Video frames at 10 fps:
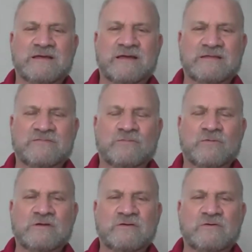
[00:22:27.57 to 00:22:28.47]
as if
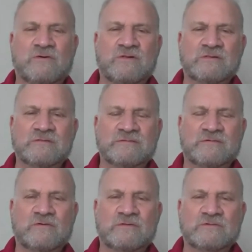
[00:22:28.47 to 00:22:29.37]
one and
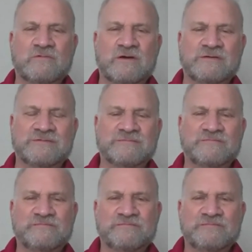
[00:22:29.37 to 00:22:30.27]
all in one,
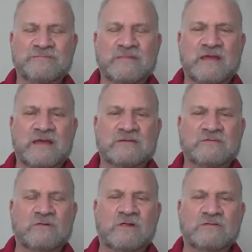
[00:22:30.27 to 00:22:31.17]
and
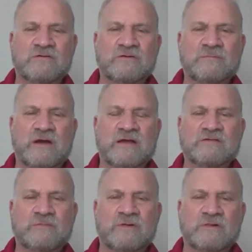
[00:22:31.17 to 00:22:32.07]
all other
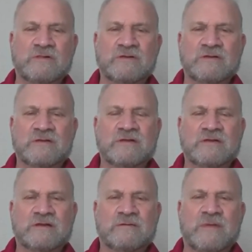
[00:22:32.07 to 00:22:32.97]
possible
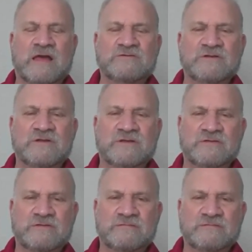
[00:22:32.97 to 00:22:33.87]

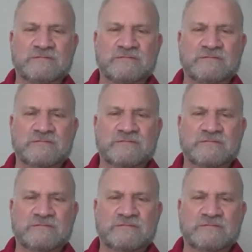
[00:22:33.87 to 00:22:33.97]
imaginings.